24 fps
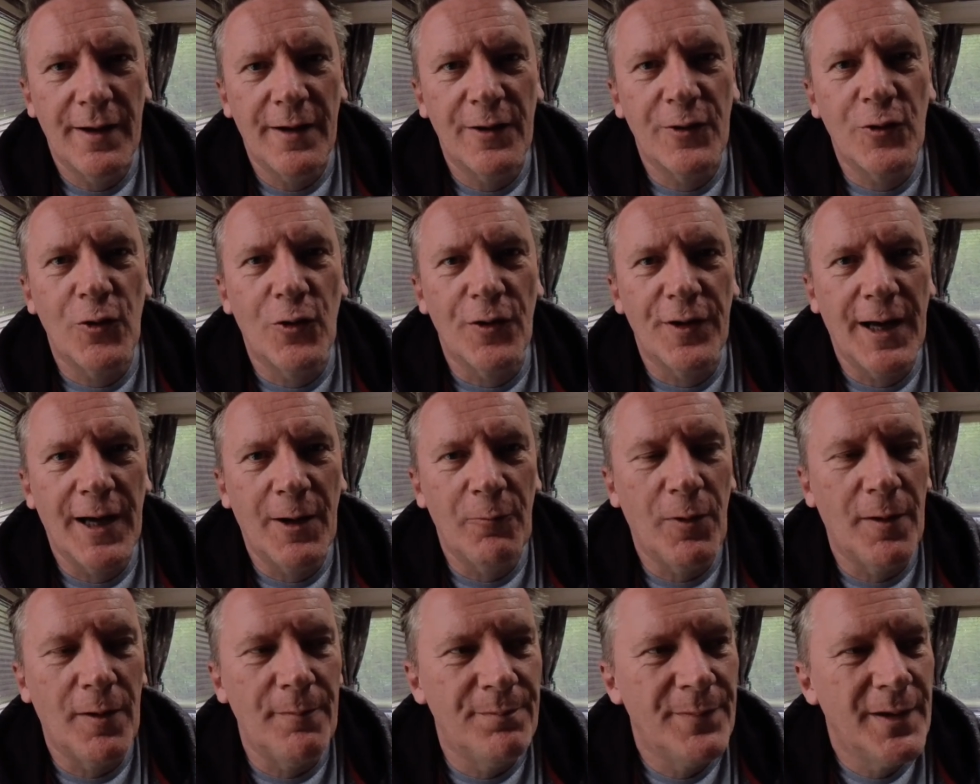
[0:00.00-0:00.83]
I got that
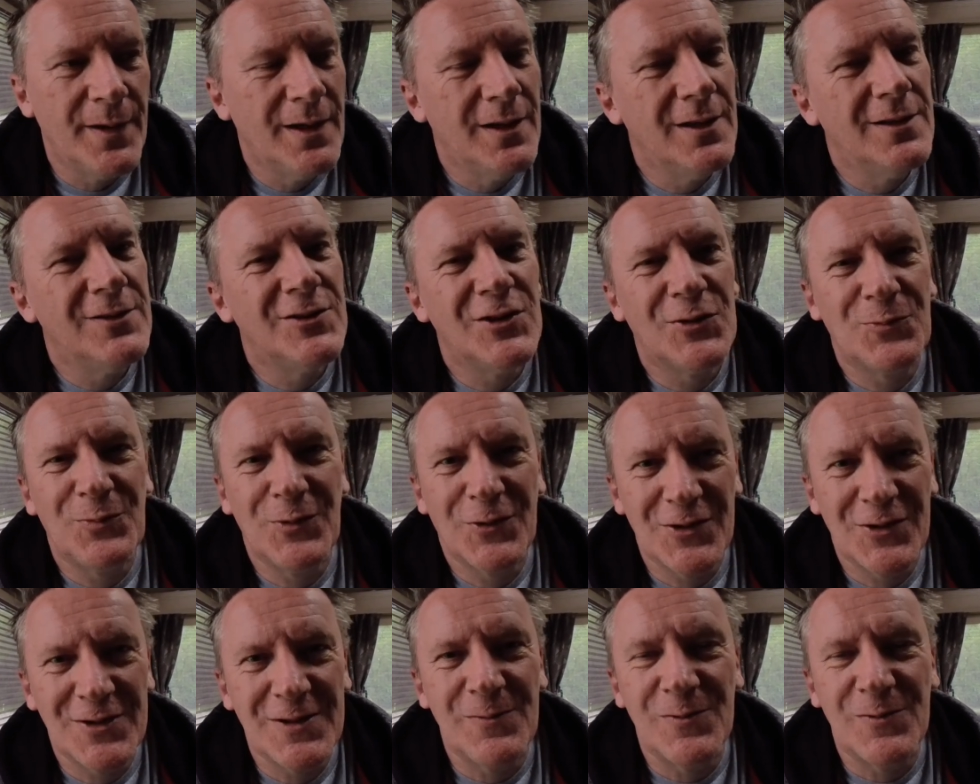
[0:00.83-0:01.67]
one just
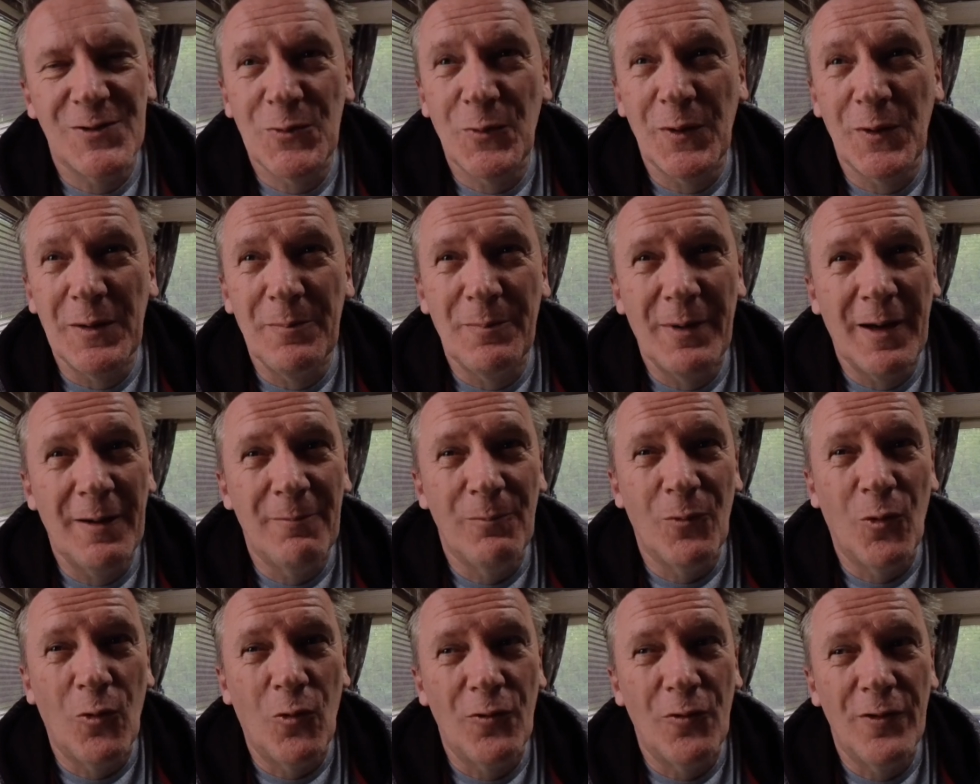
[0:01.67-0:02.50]
because it was £20
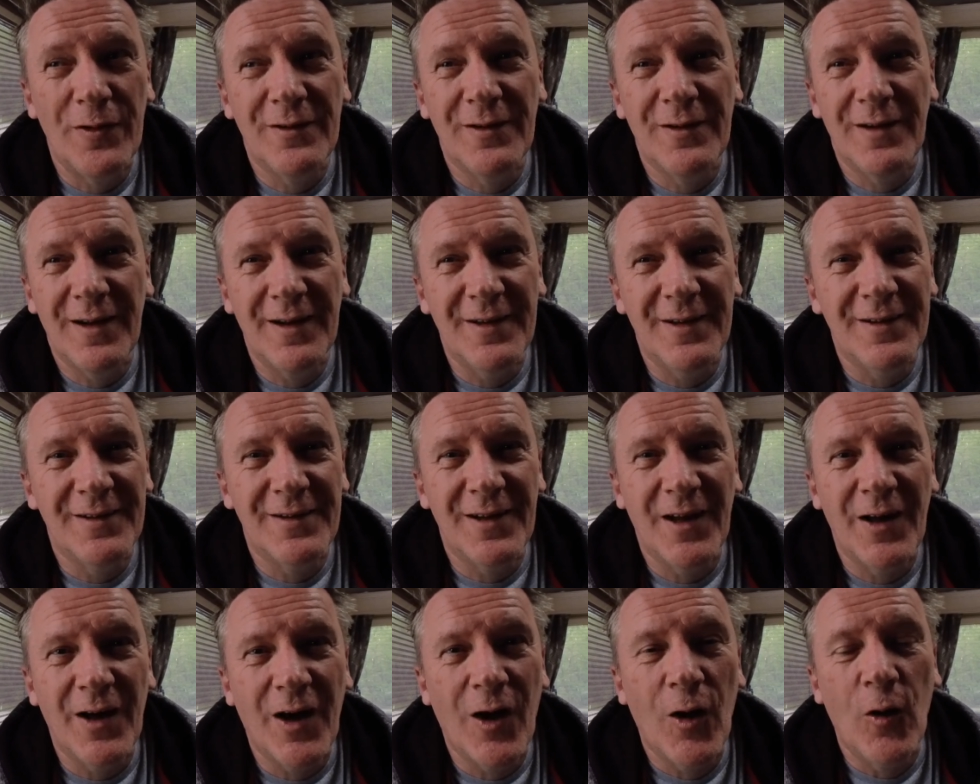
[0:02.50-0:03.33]
more, and
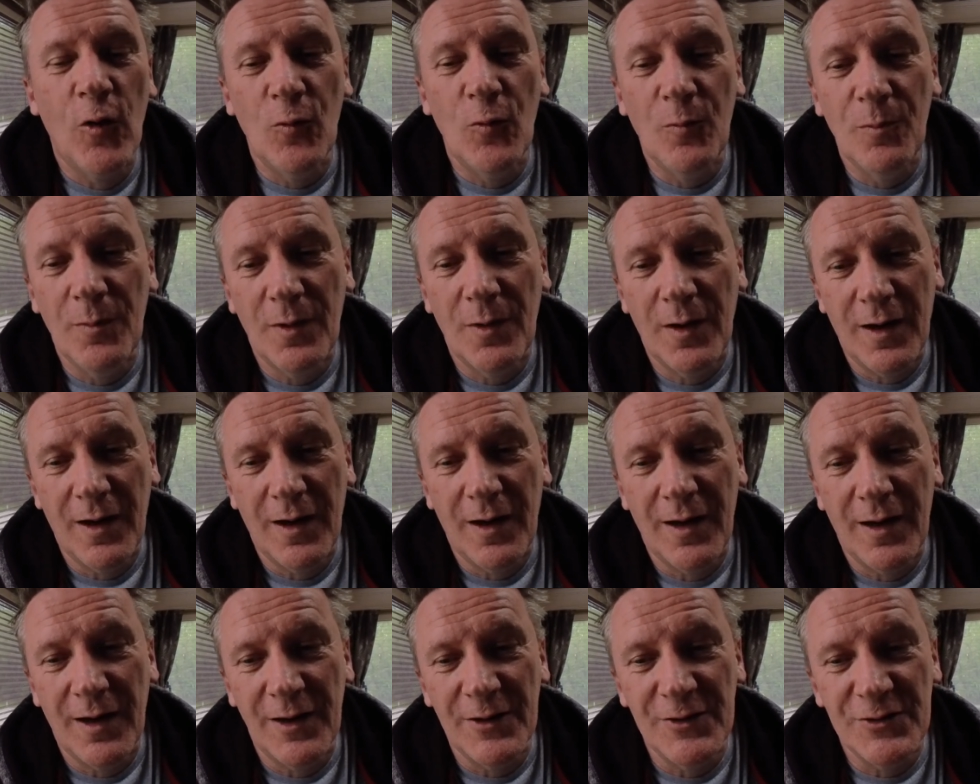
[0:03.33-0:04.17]
at home
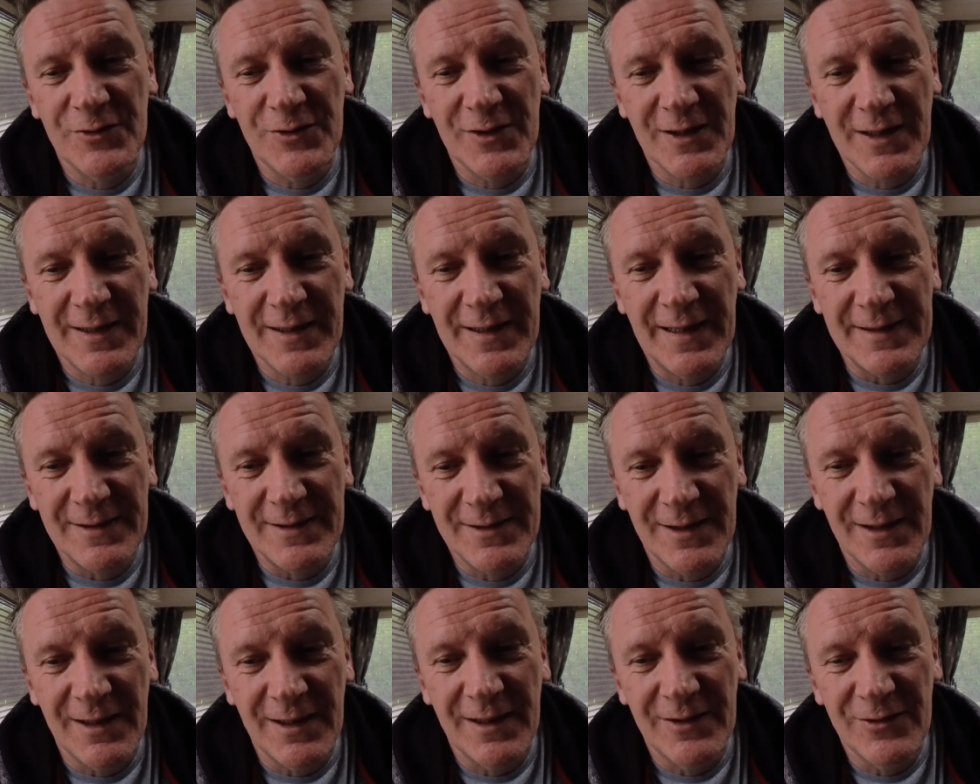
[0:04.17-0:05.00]
I used to
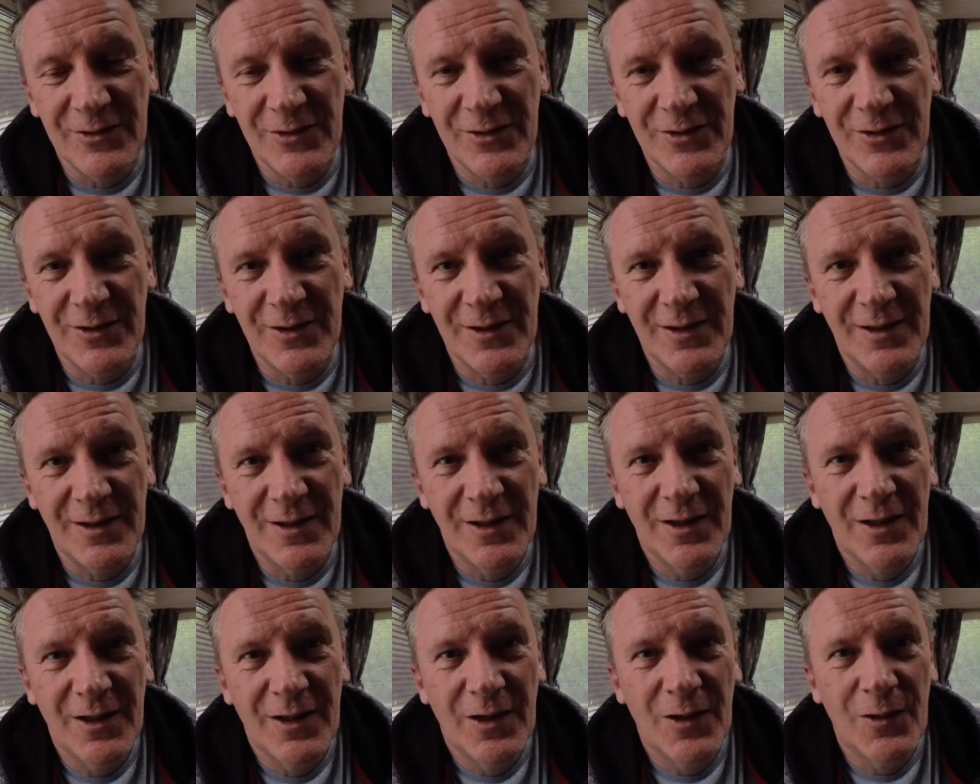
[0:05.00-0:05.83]
connect it into the
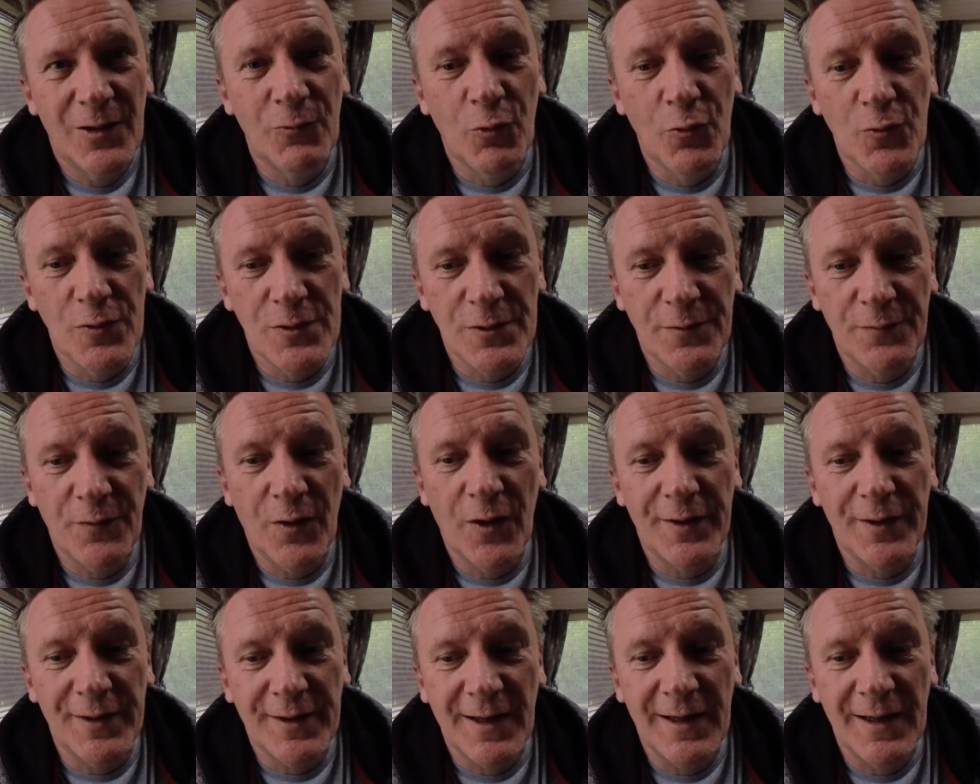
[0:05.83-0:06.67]
router
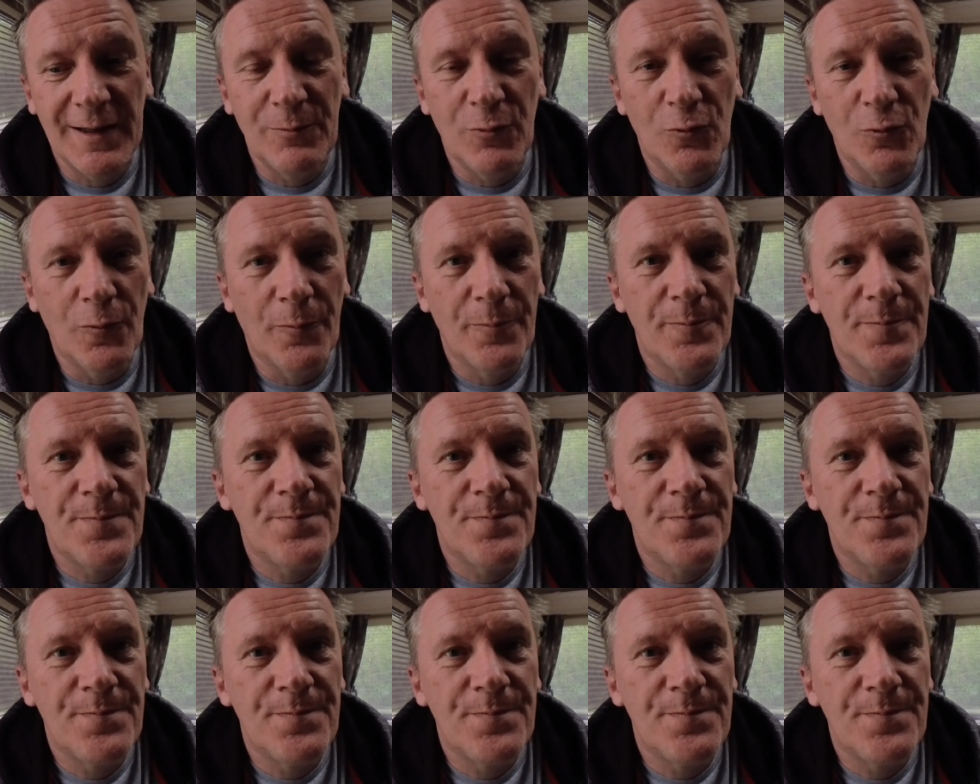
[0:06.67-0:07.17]
via the cable.